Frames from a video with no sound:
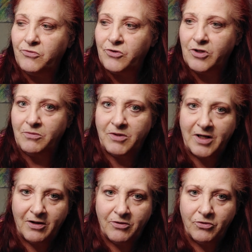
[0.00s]
There's a gentleman
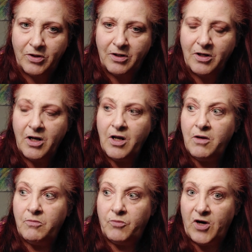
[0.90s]
down there that
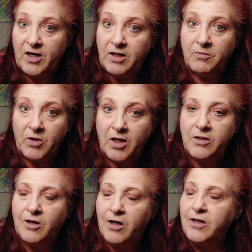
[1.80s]
Brad and him
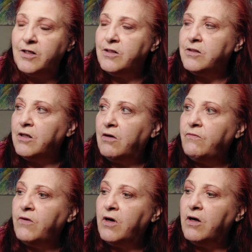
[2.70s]
got talking and
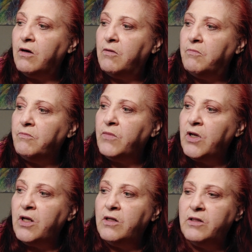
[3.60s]
stuff. Um,
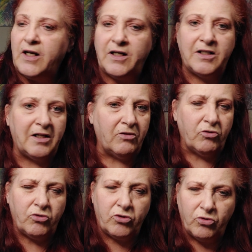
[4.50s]
ladies down
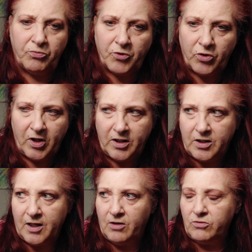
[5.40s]
there, super nice
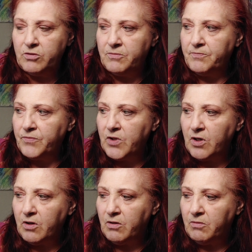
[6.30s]
gals.
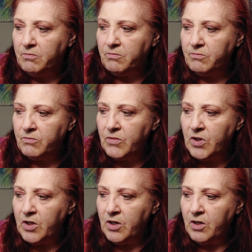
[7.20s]
Um,
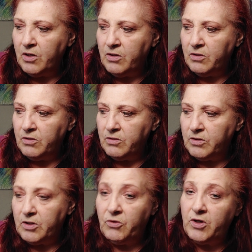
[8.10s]

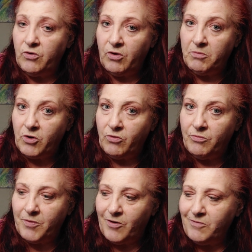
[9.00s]
they already know I'm a
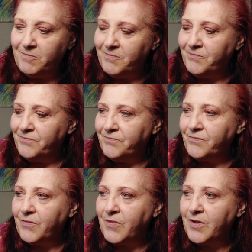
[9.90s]
goofball.
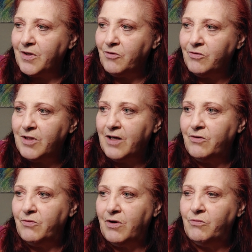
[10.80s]
Gotta
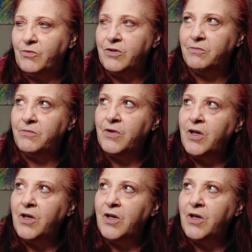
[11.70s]
clown around with them.